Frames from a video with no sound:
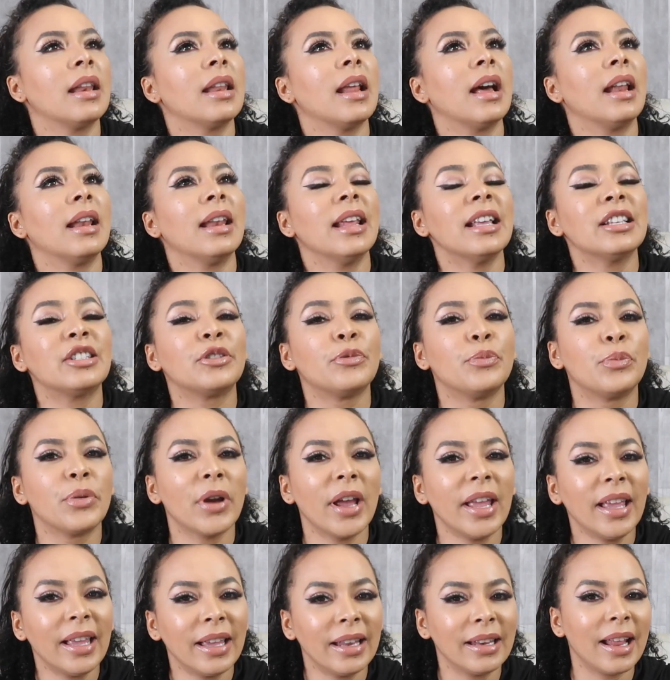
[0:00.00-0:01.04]
Now let's
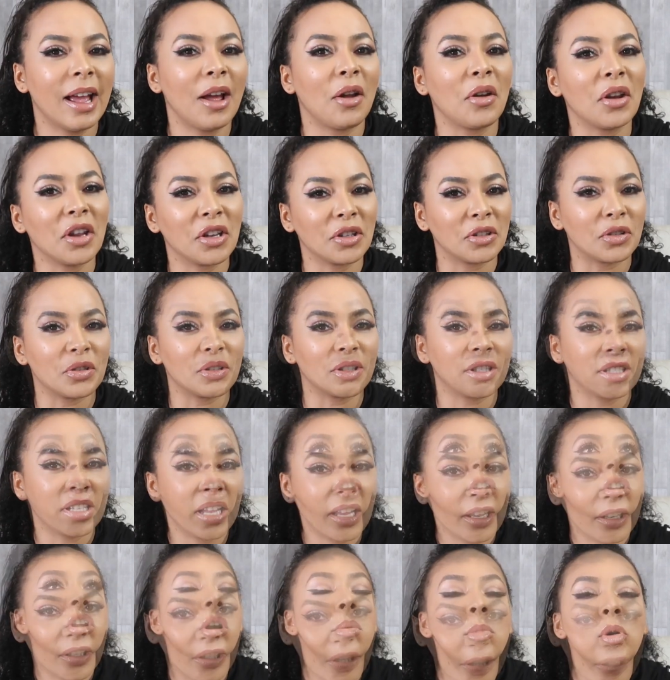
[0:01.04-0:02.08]
break it down into
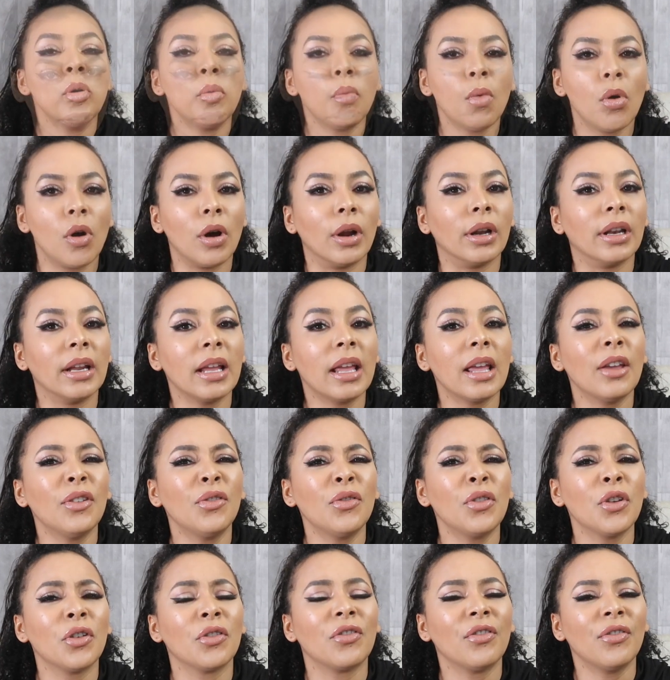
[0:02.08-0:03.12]
state. Number one,
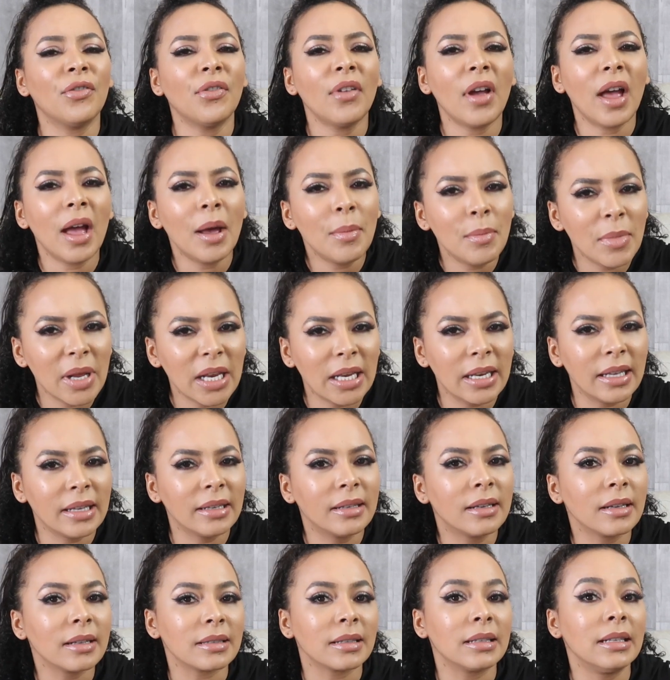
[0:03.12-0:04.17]
if your family
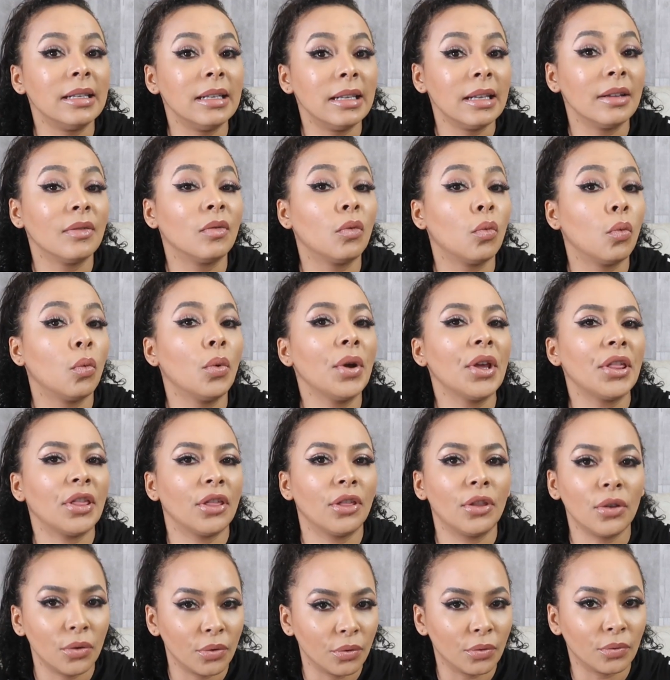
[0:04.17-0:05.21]
doesn't live
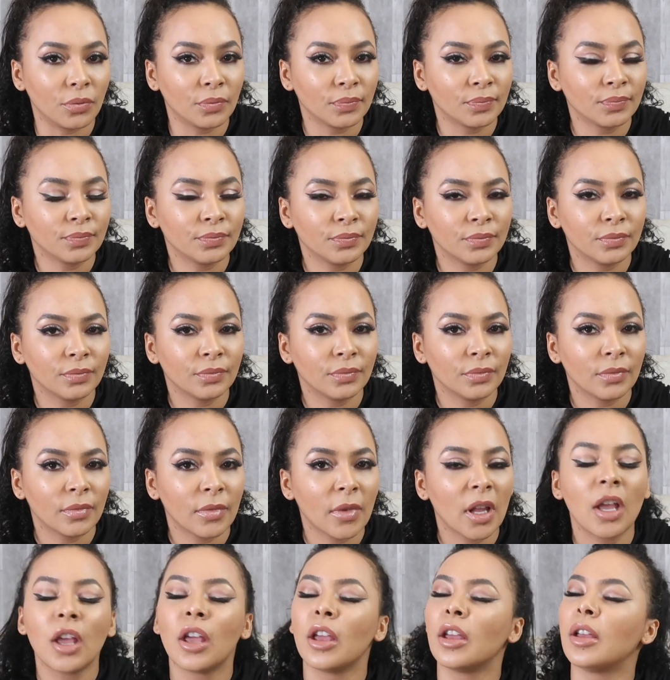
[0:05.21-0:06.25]
with you,
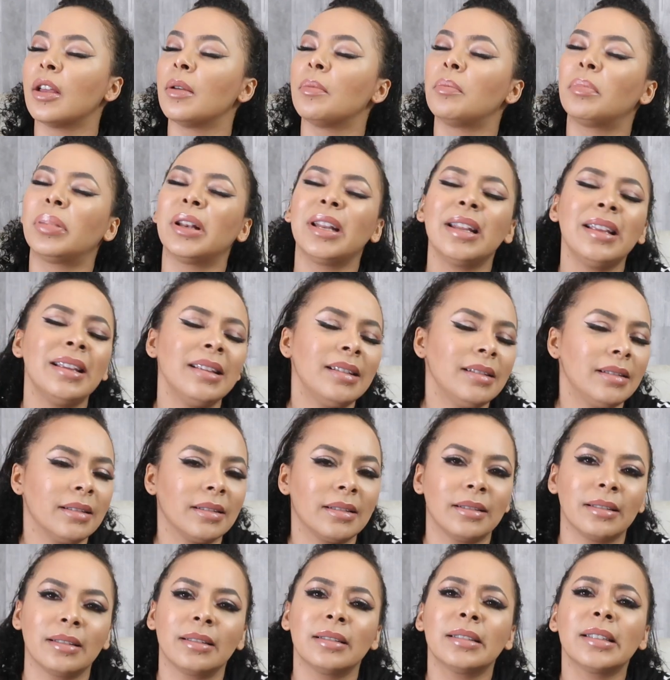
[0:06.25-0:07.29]

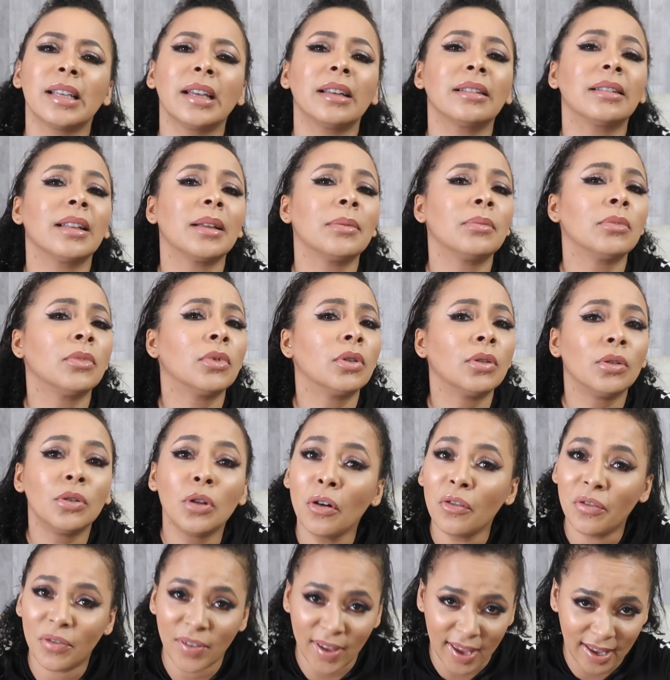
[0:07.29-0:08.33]
please tell them
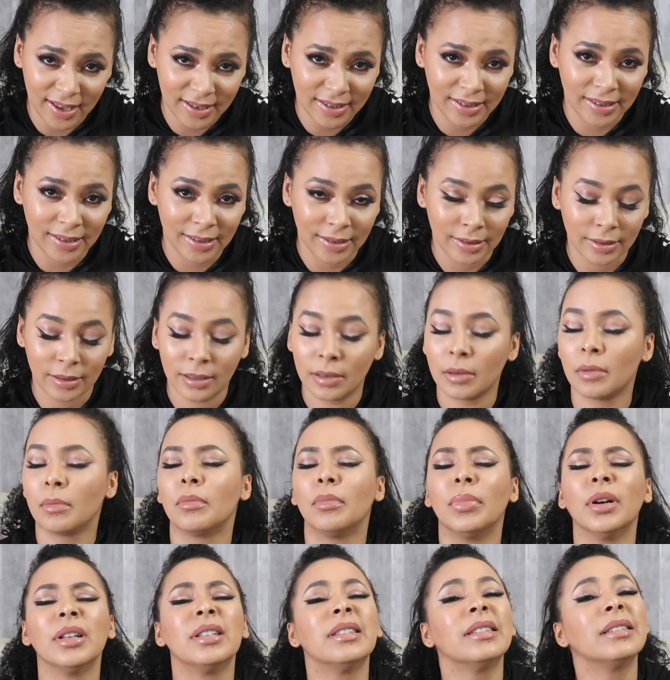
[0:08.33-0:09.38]
no vex,
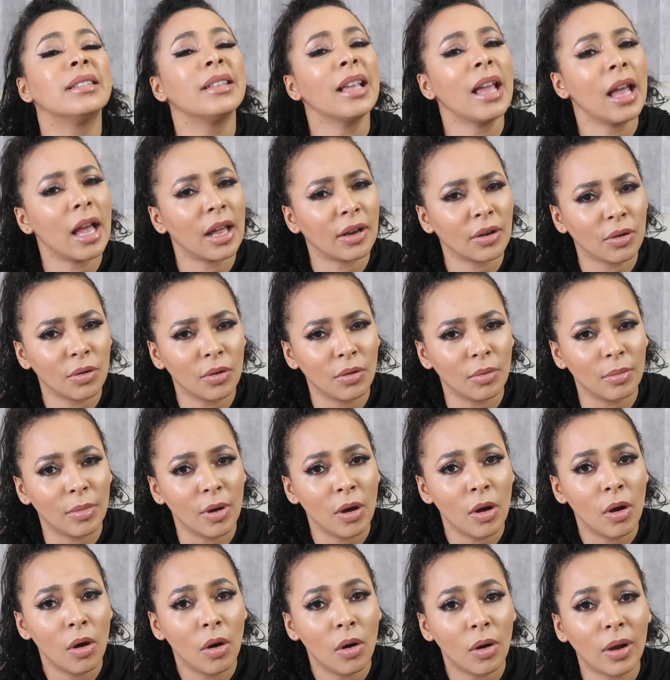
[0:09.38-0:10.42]
but stay at
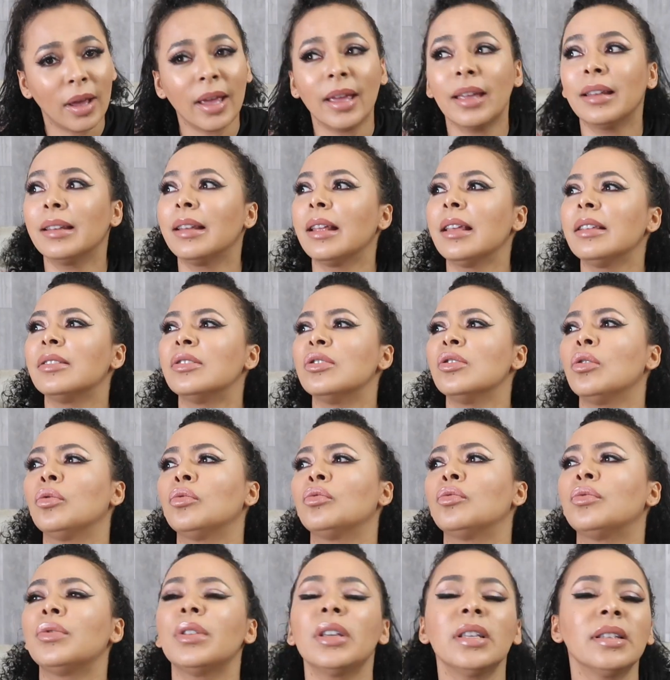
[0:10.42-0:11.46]
home, okay? There's
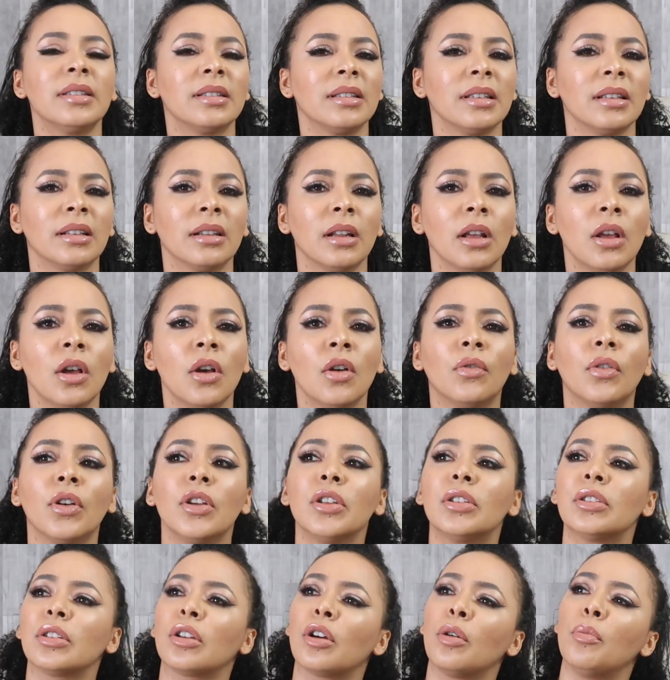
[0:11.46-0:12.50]
no reason for
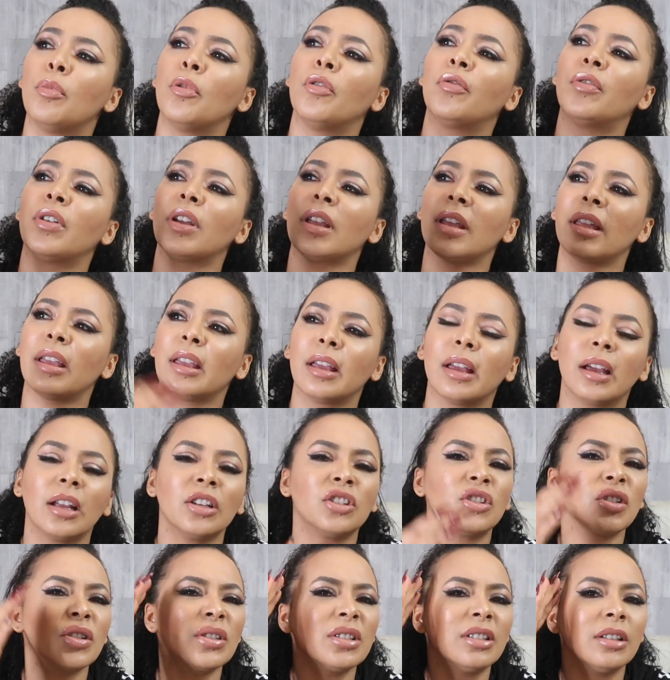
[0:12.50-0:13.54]
you to come over here,
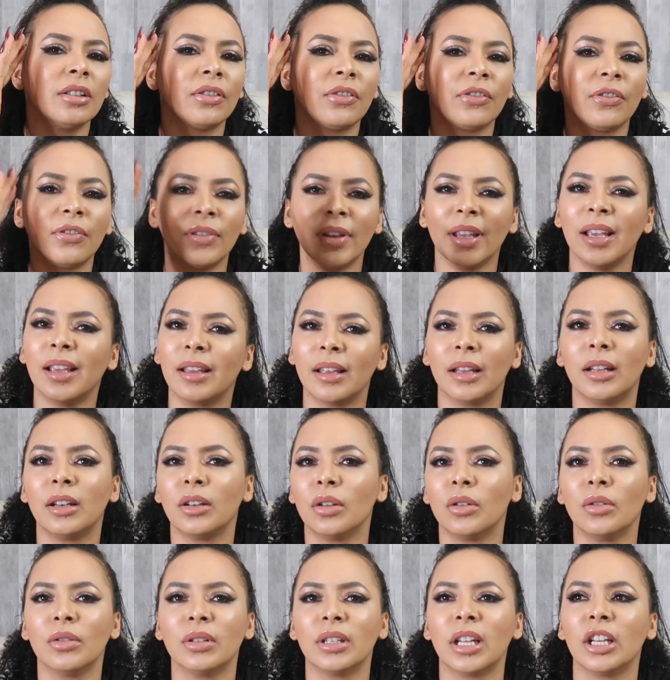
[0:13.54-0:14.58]
and just the fear
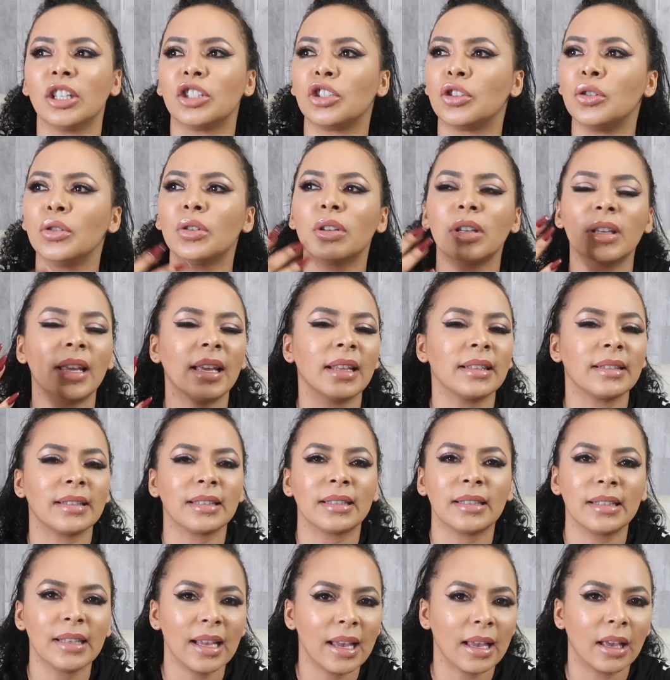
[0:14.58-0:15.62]
alone that you could get
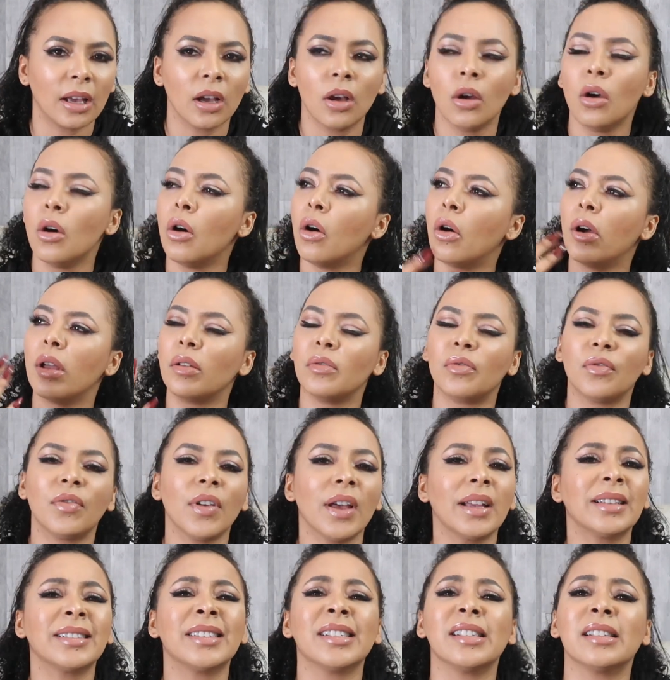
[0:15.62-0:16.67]
sick or
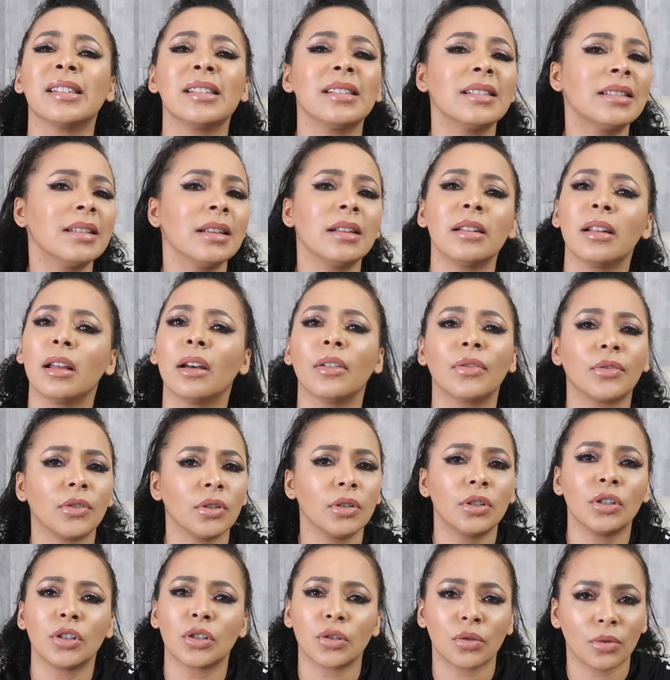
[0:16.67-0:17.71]
infected is enough
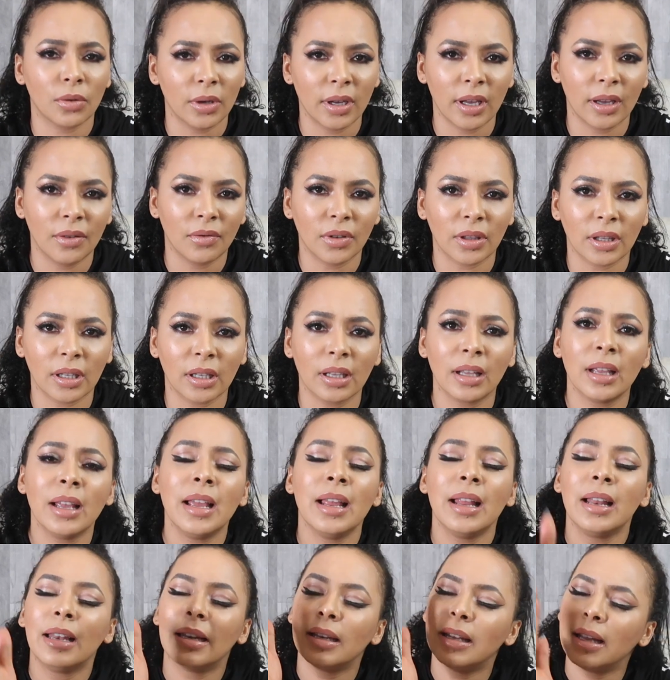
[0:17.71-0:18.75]
to destroy everything.
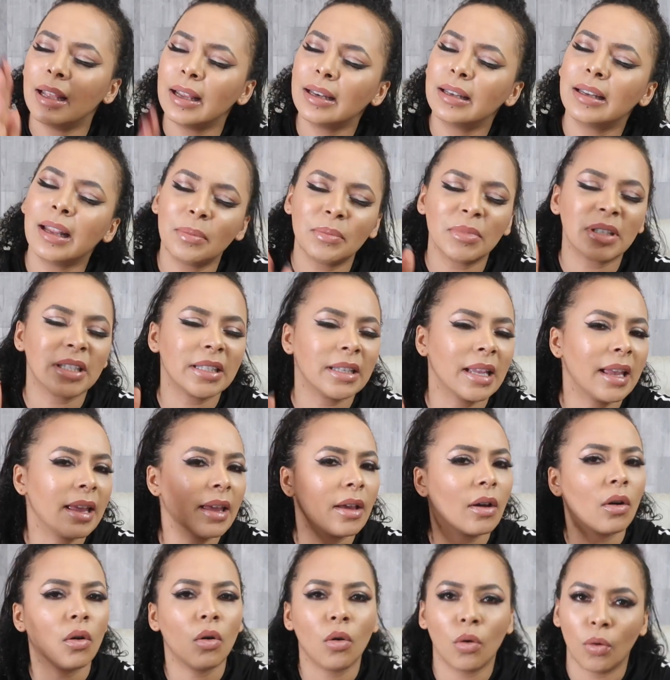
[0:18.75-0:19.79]
Let them
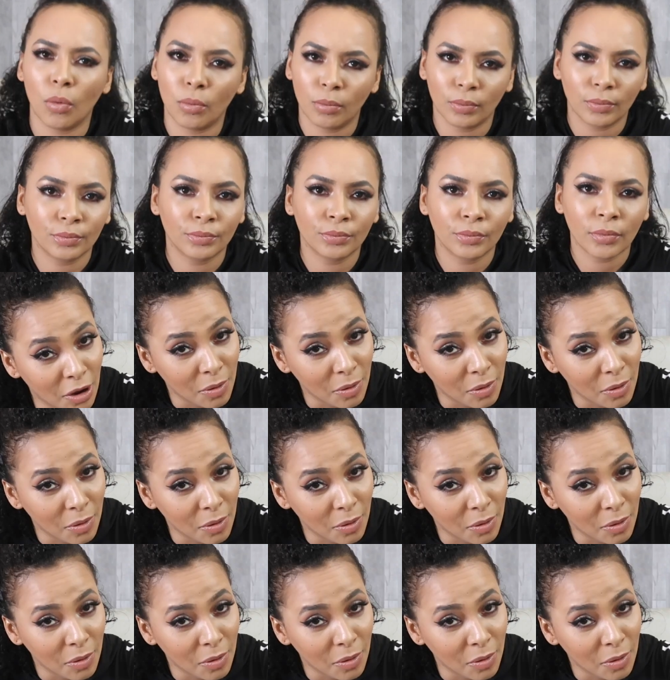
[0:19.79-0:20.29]
stay home.